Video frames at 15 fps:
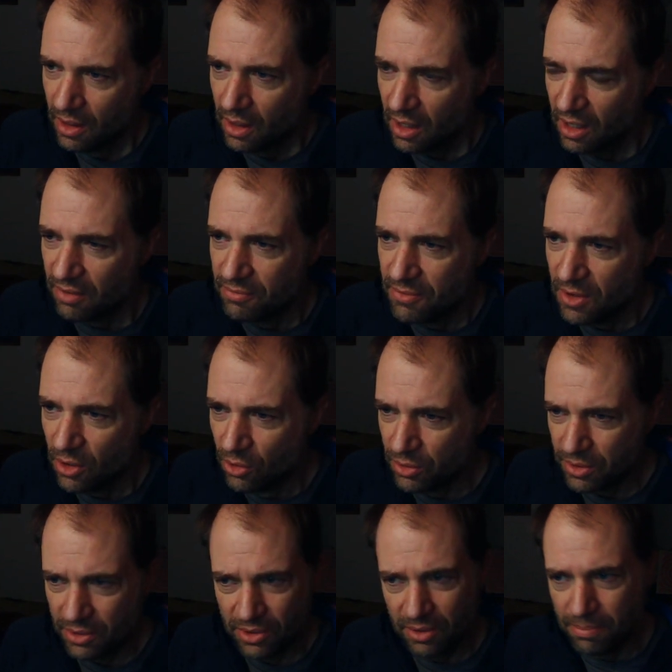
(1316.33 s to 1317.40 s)
Of
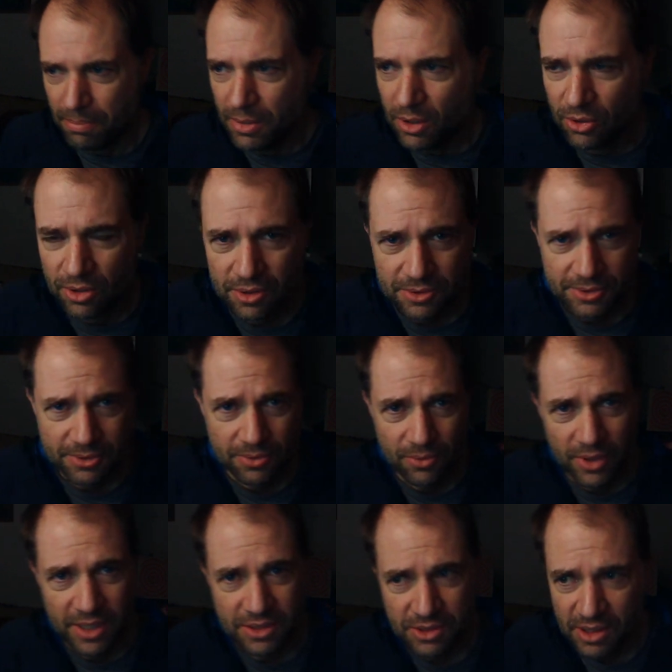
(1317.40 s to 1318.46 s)
note, the murals,
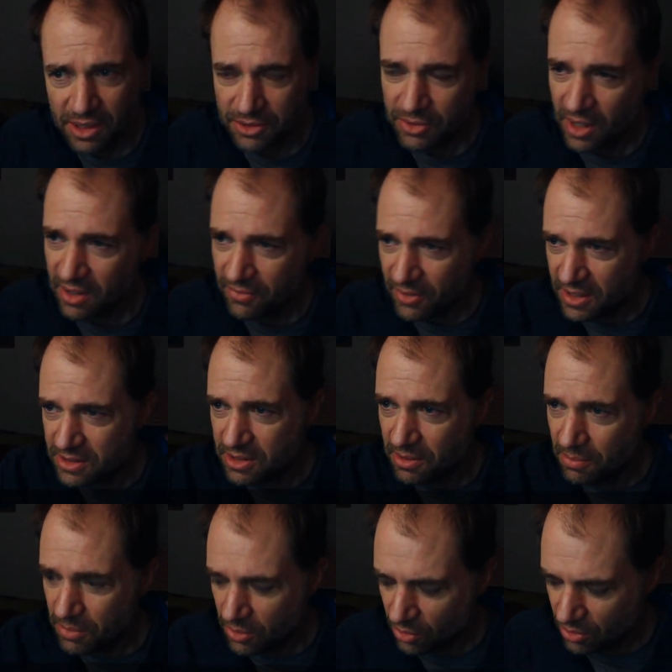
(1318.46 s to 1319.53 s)
which I'll try to find
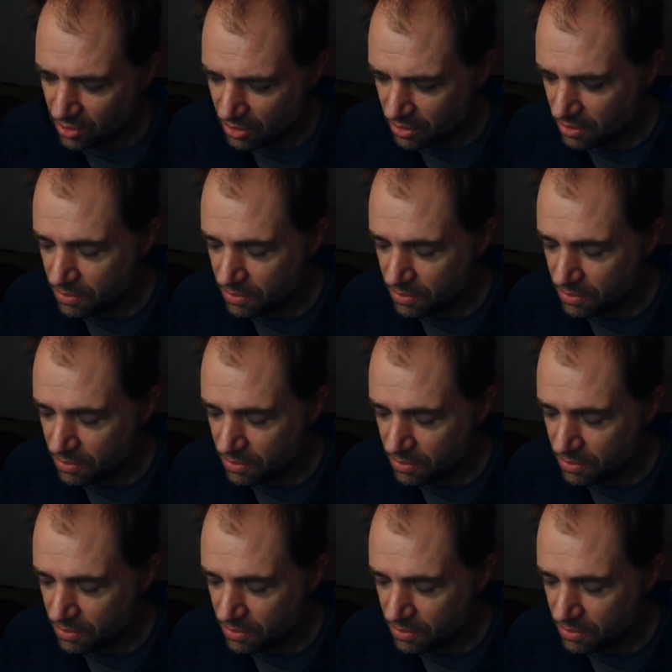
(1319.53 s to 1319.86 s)
some Google